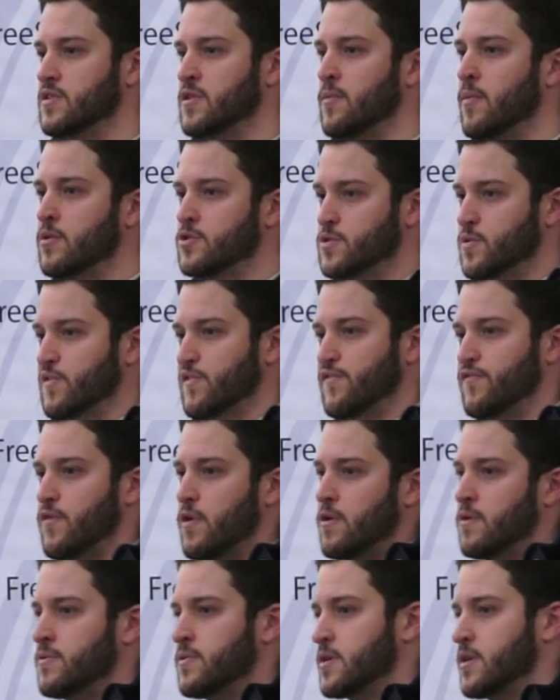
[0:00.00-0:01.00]
a tumultuous
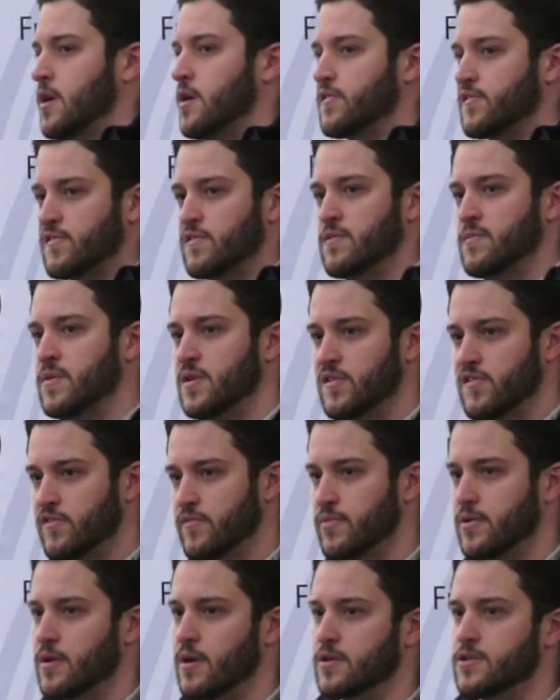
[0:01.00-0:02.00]
fall in the cost of the means
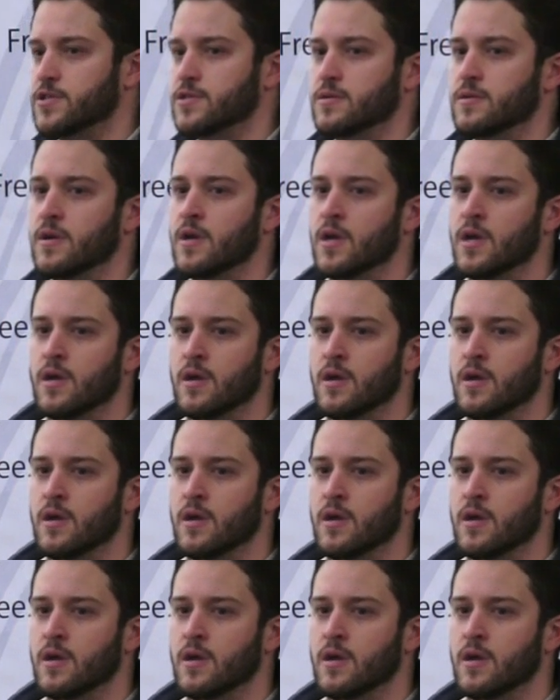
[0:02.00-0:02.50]
of production,